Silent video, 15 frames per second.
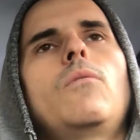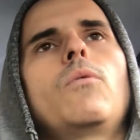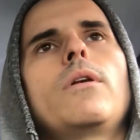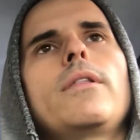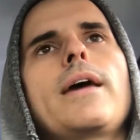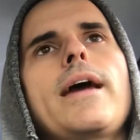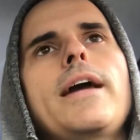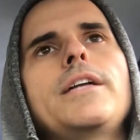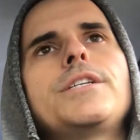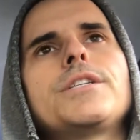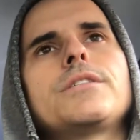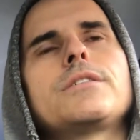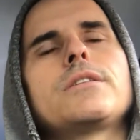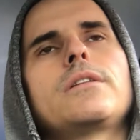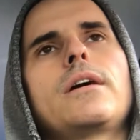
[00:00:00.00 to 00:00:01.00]
one of the
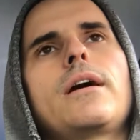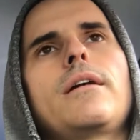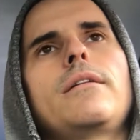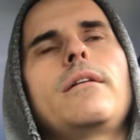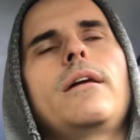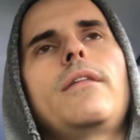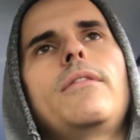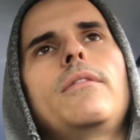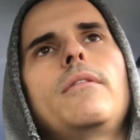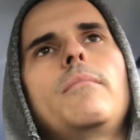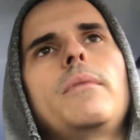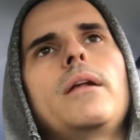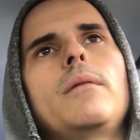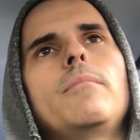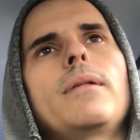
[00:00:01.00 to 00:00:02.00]
agents in the
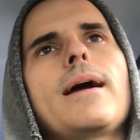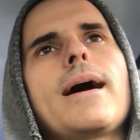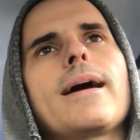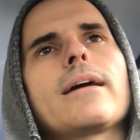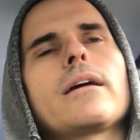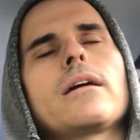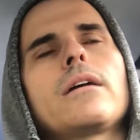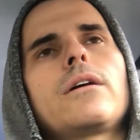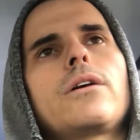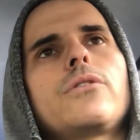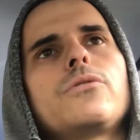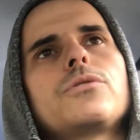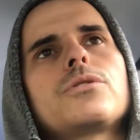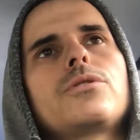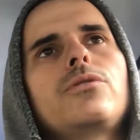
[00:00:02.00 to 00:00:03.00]
Men in Black
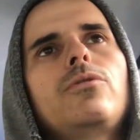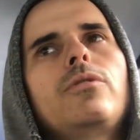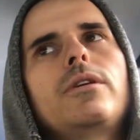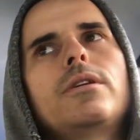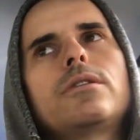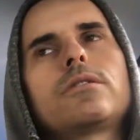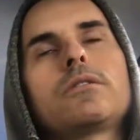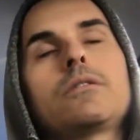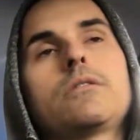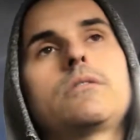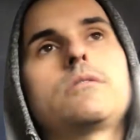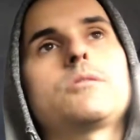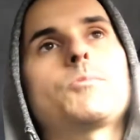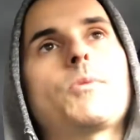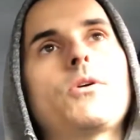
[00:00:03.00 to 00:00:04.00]
goes to his
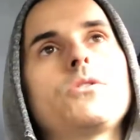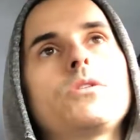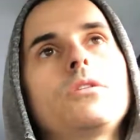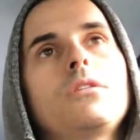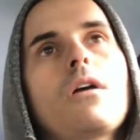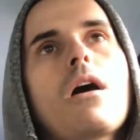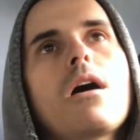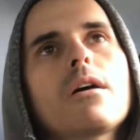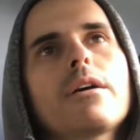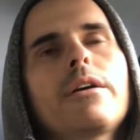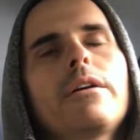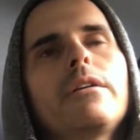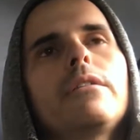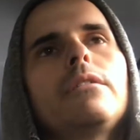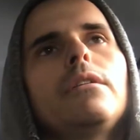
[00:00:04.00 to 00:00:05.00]
supposed
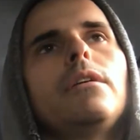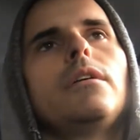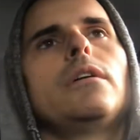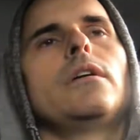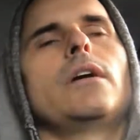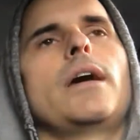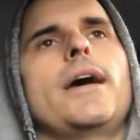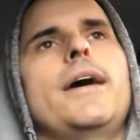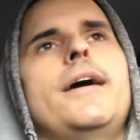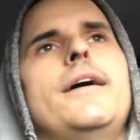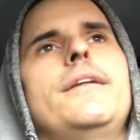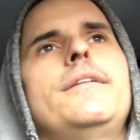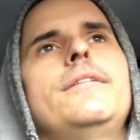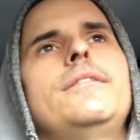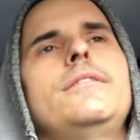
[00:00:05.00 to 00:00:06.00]
locker, and